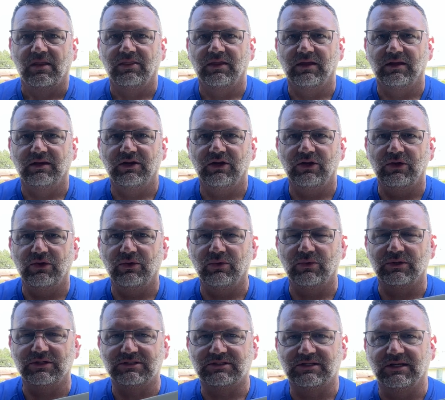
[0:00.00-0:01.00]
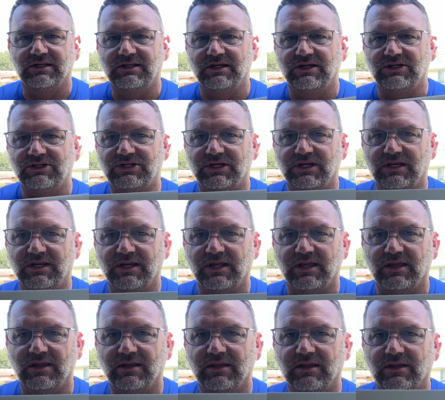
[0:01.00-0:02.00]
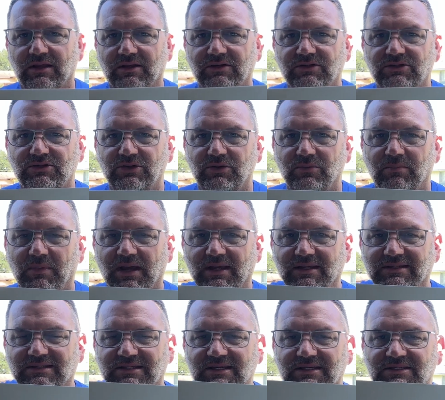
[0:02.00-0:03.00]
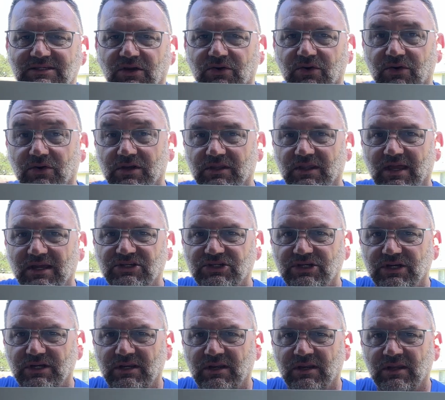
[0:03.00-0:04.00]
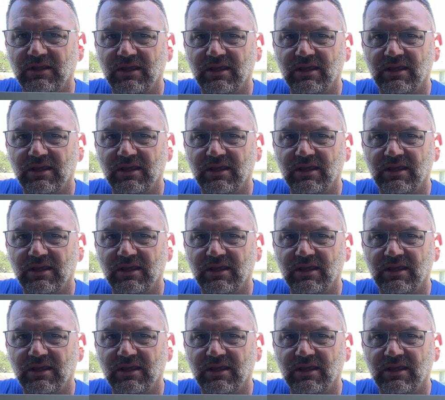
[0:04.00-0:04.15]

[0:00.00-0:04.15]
the newest addition to my SeaSucker collection,